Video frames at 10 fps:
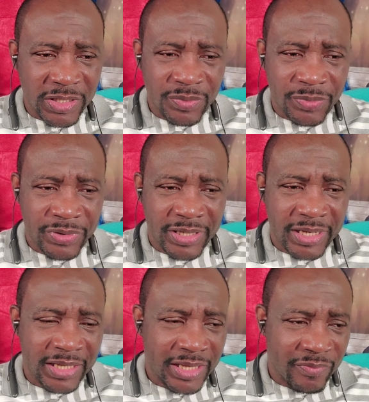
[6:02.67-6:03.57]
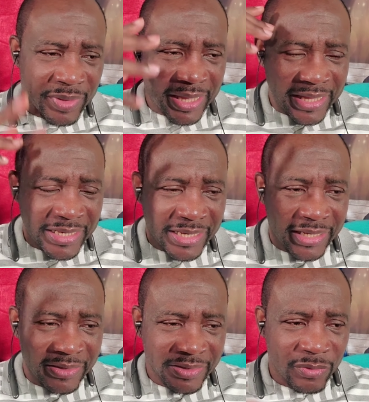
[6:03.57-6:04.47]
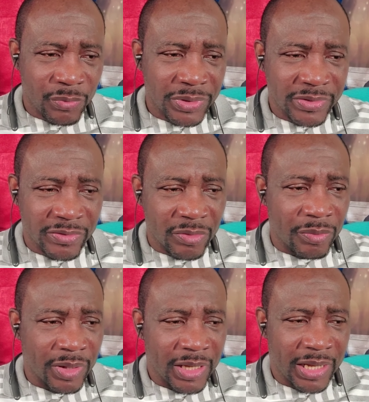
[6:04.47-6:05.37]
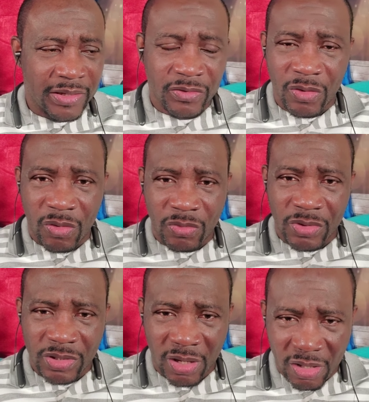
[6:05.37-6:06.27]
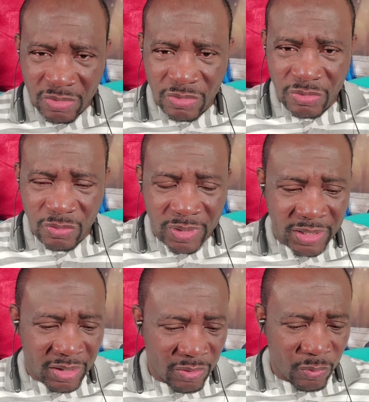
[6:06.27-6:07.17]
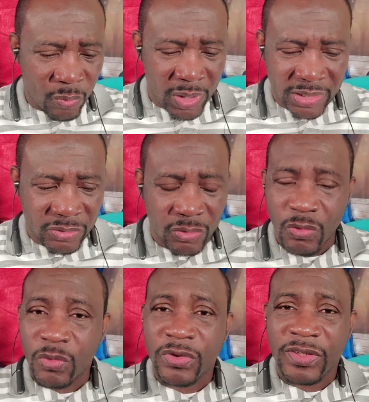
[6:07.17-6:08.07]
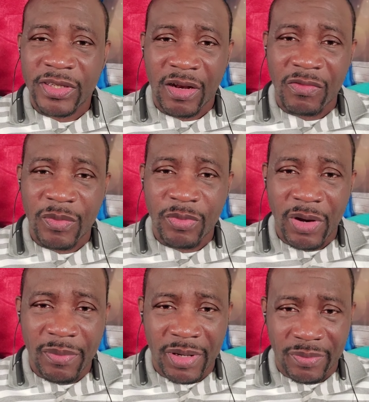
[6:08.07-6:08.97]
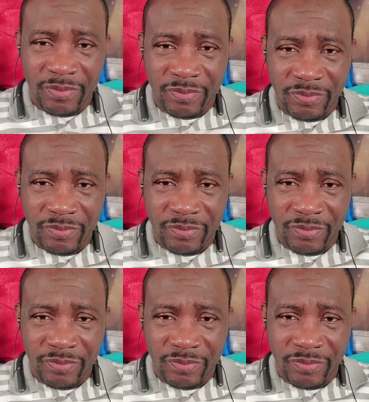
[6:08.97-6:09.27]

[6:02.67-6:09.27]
Spirit can give me ideas and wisdom as to how to talk to you and what to do to solve the problem.